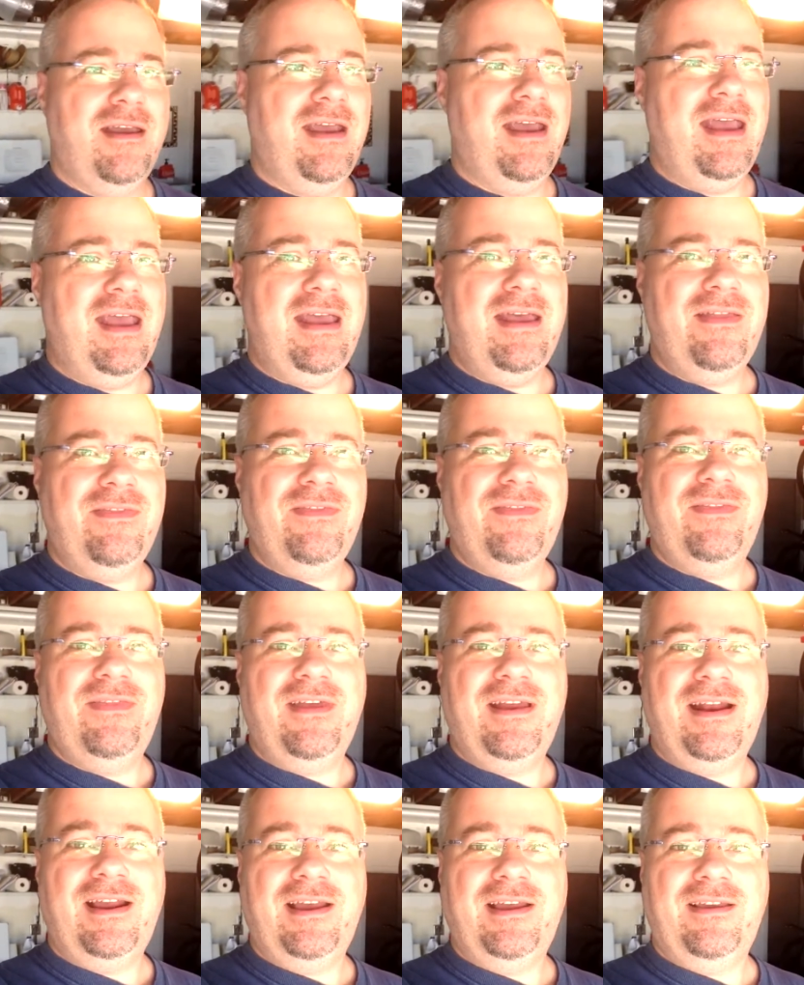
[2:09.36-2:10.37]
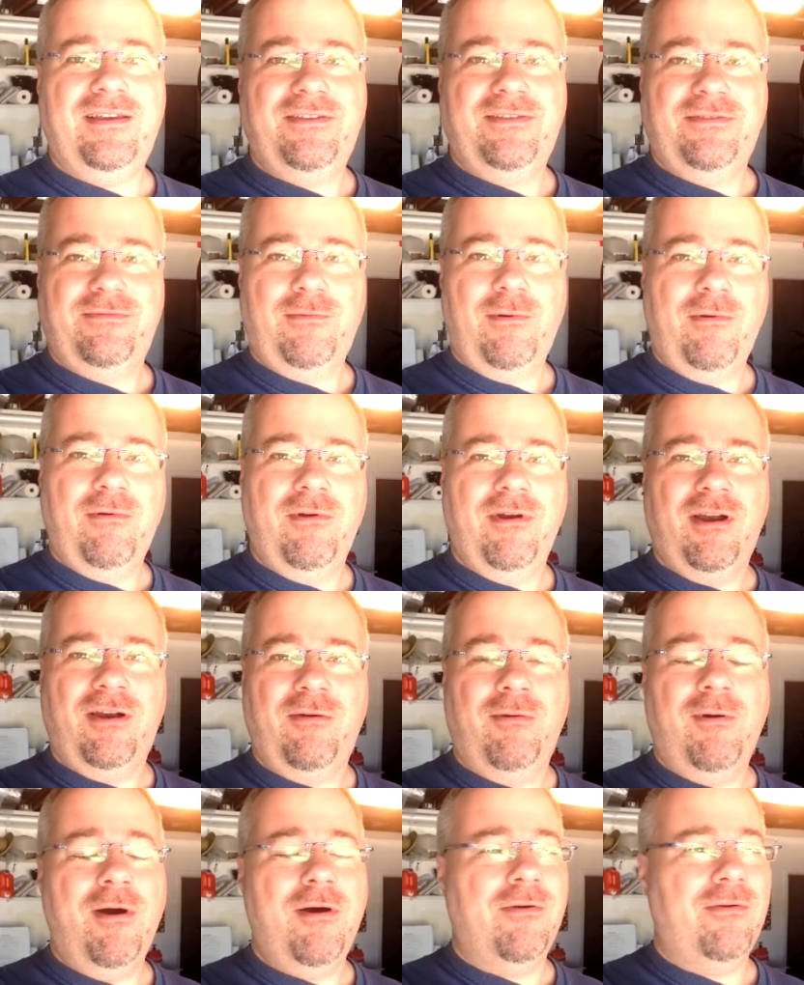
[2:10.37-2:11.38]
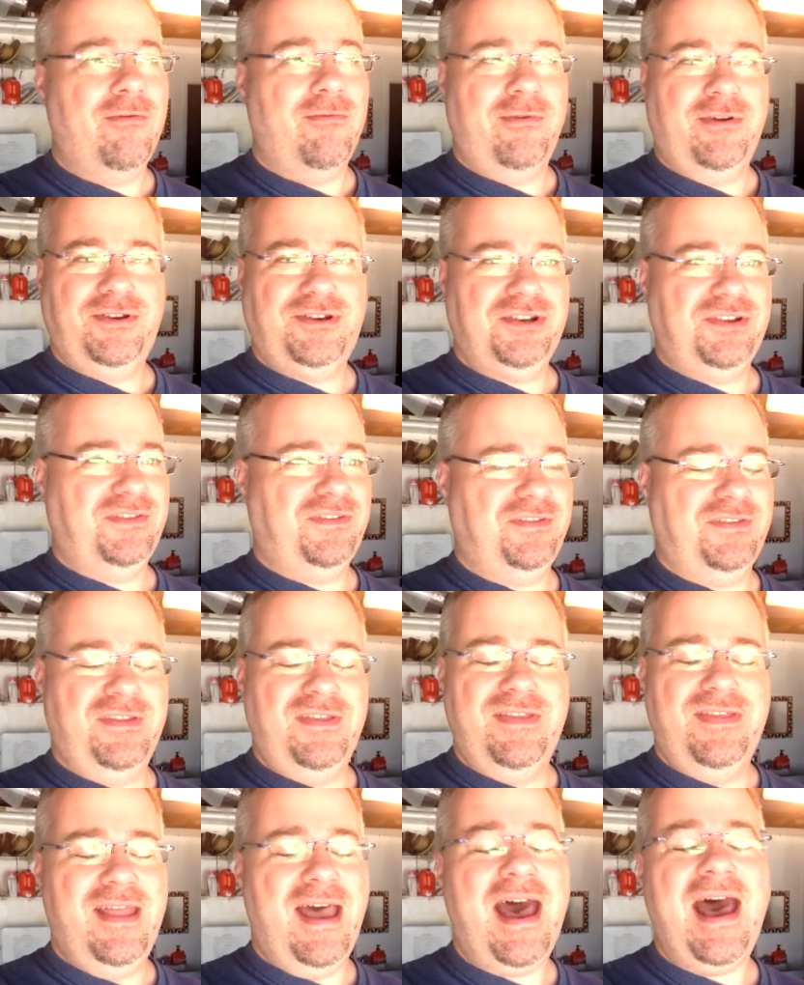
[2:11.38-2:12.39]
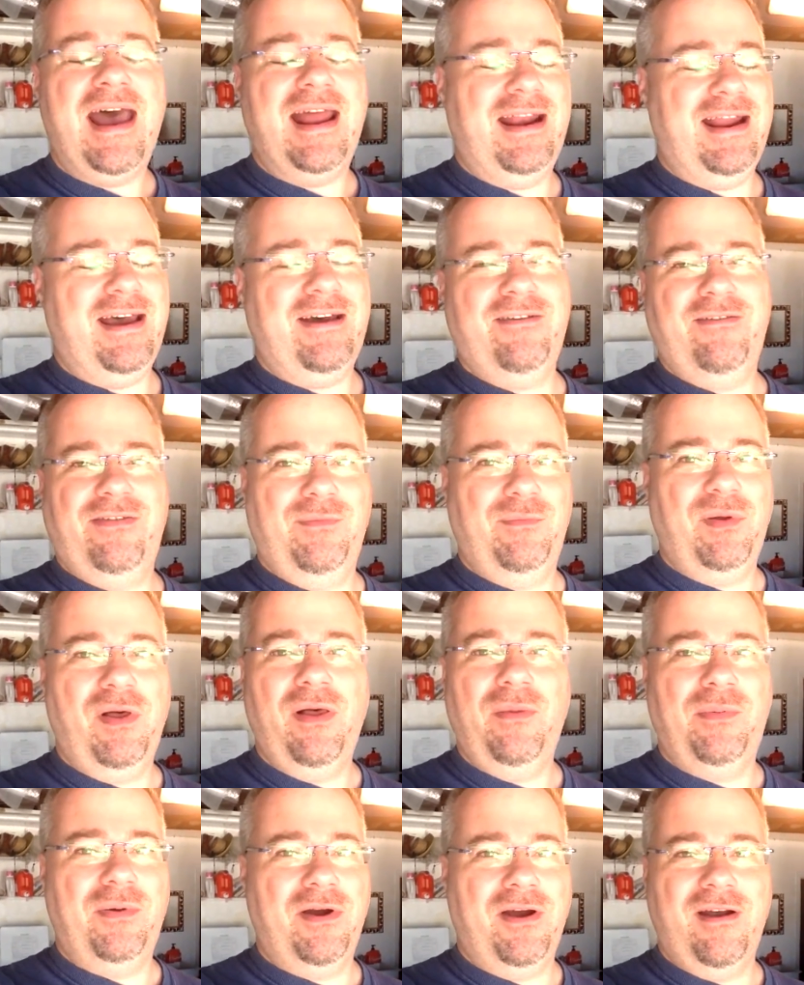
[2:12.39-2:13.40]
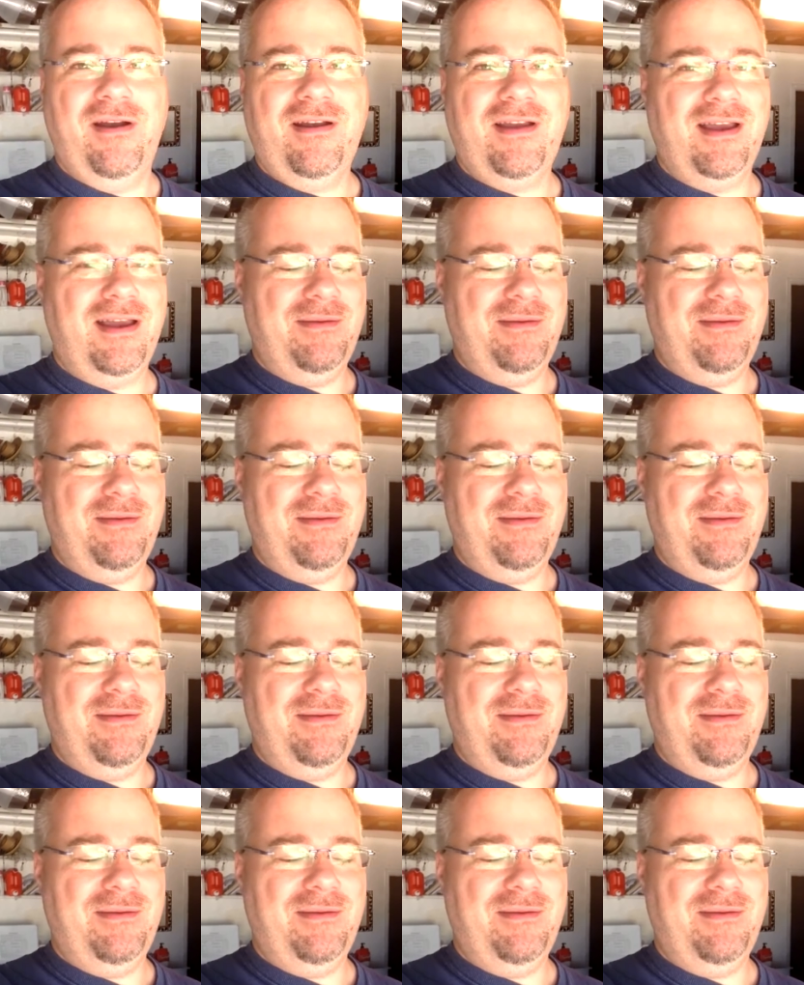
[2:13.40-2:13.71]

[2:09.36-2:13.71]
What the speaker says: And then I throw her a quote, which is not out of the ballpark.